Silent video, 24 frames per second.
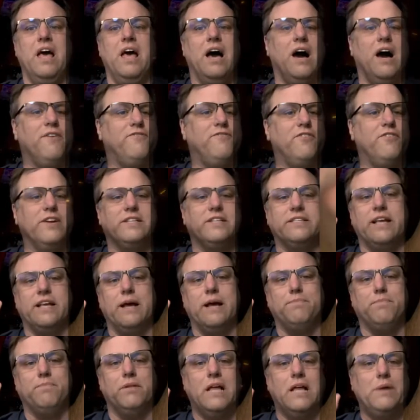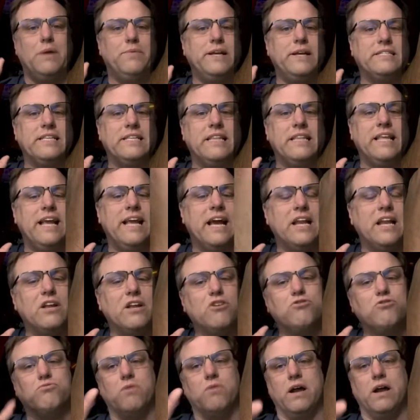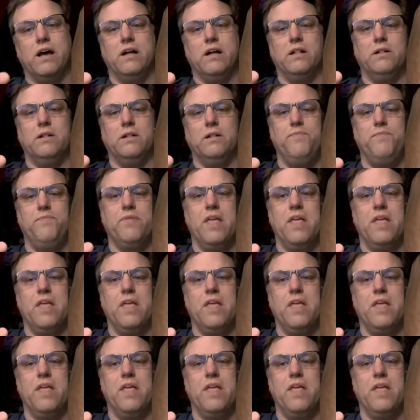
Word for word: Uh, for example, I recently had a Grell.